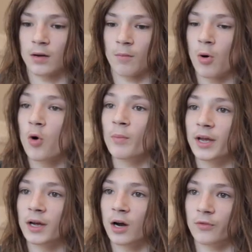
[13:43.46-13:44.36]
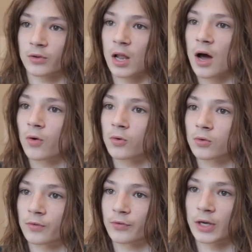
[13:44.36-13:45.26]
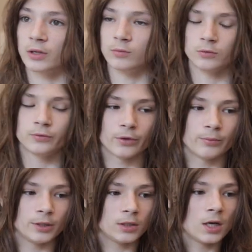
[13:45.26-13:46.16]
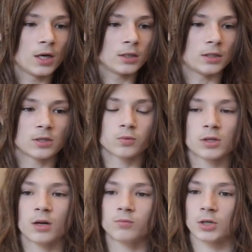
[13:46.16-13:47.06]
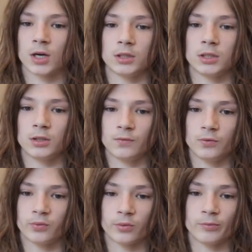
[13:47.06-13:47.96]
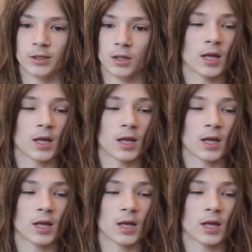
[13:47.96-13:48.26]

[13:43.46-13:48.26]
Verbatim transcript: a moment of clout or right. fame. You feel me? This is what I'm trying to leave. You feel me? A